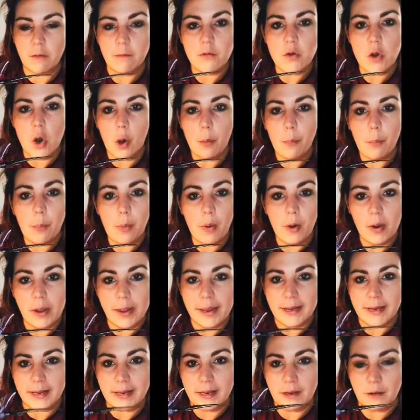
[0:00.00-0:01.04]
not put
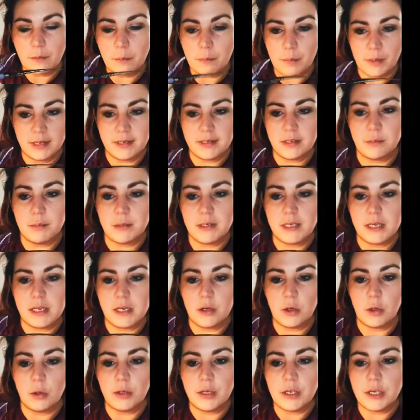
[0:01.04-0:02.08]
any basing
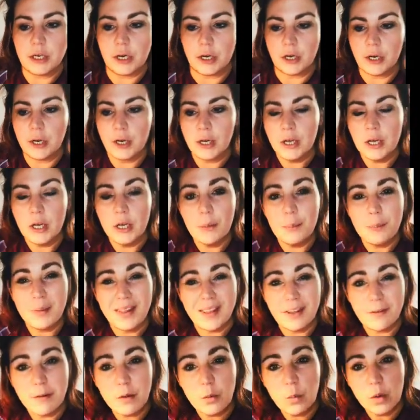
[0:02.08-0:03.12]
material in here, but
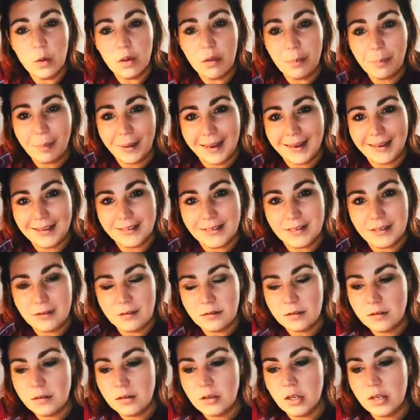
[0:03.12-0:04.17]
even with painting
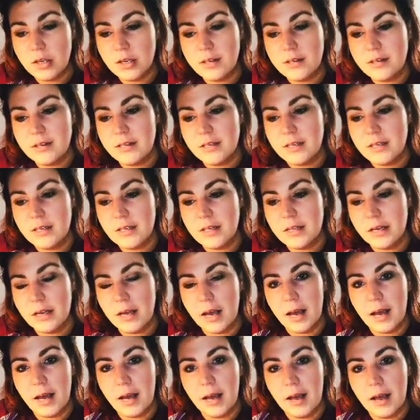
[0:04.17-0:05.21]
you can see that
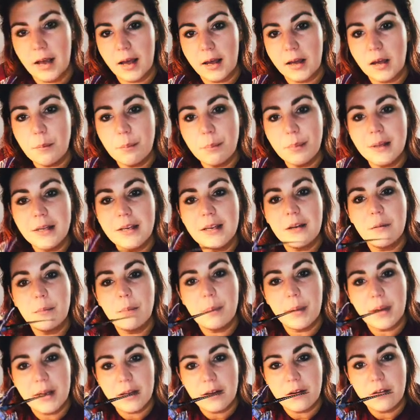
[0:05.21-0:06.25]
a completed
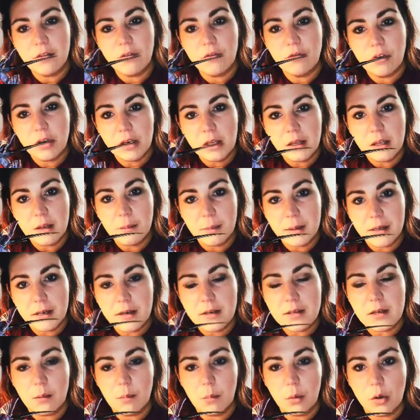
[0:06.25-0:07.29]
base really
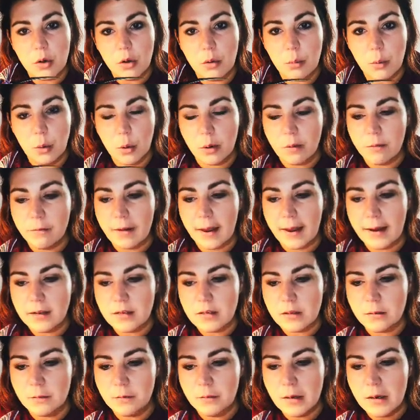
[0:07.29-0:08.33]
makes a model more
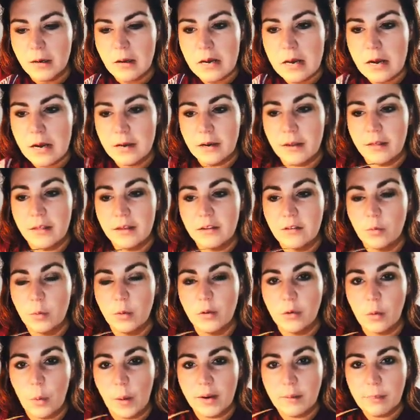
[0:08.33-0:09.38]
effective. Now this one's
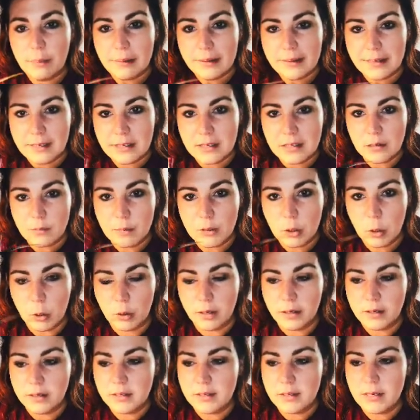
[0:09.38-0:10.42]
quite plain, to be
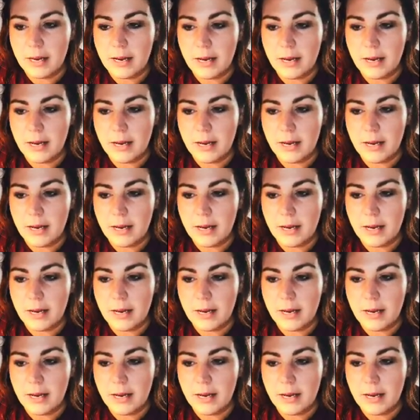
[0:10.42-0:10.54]
honest,